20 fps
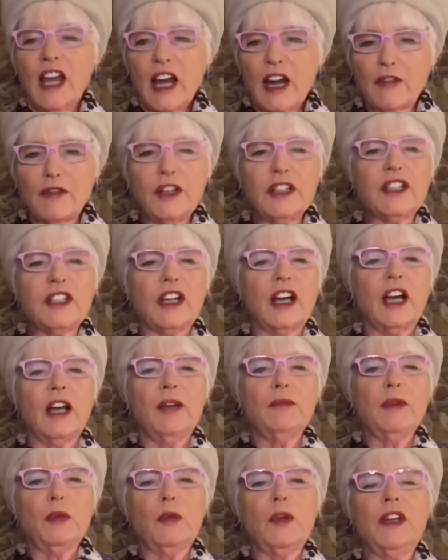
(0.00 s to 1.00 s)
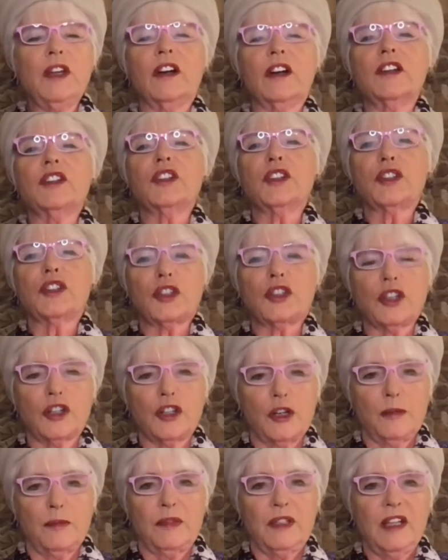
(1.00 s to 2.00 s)
every time we are
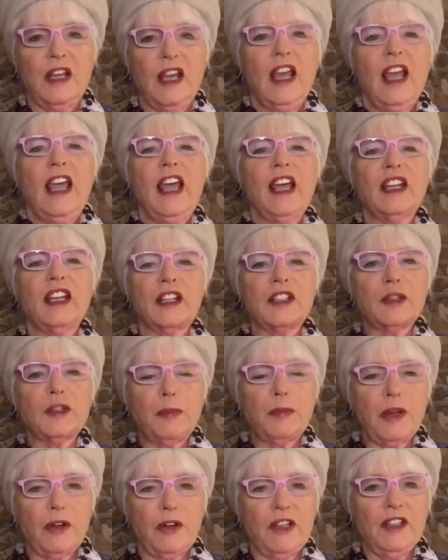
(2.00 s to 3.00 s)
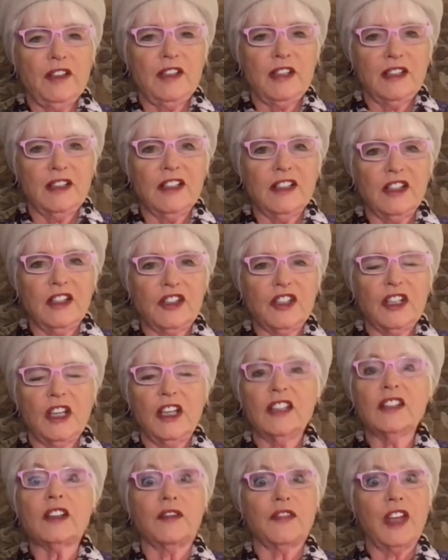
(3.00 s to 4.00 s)
disturbed and experiencing
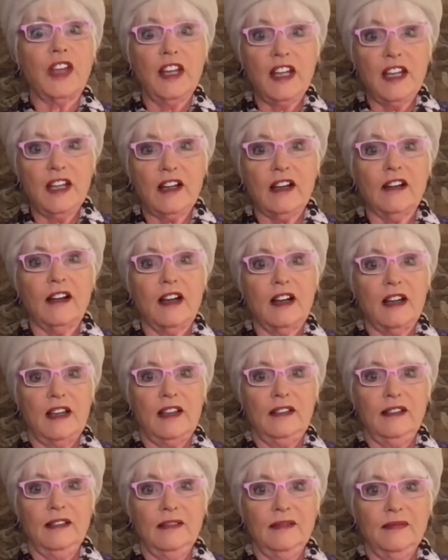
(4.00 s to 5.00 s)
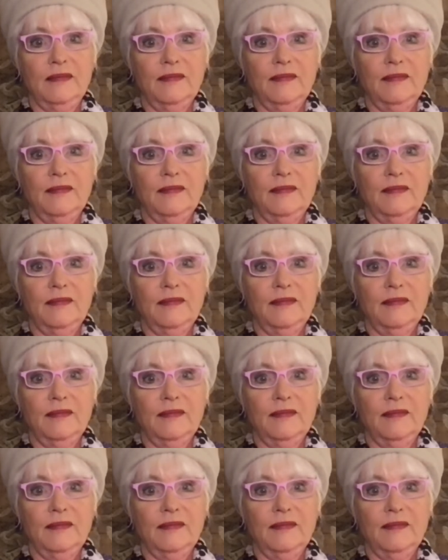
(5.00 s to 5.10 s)
dis-ease of any kind,